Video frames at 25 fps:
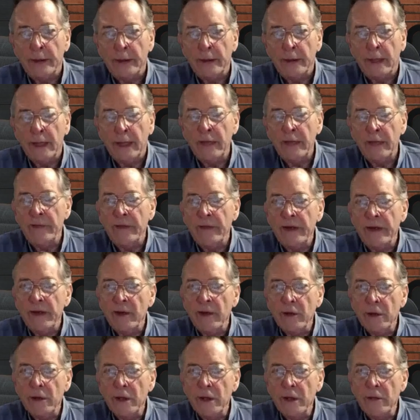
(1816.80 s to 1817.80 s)
And if they
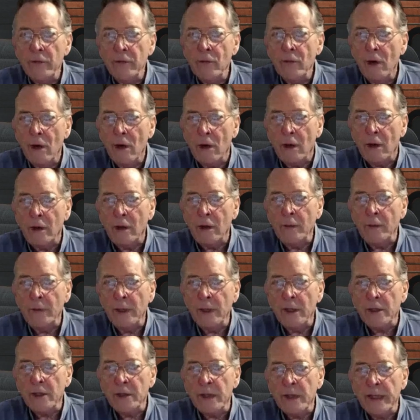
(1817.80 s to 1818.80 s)
got it wrong
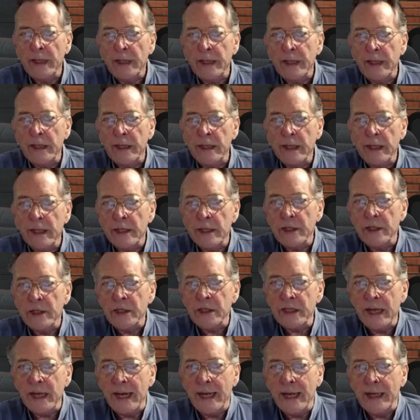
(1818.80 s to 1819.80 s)
because they didn't
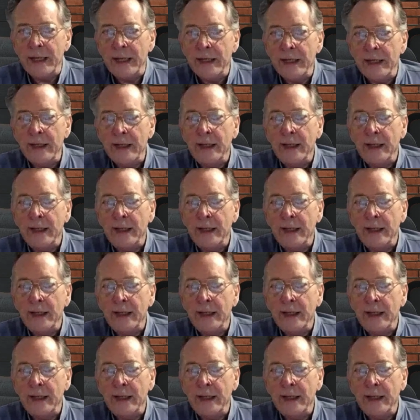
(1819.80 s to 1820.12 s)
understand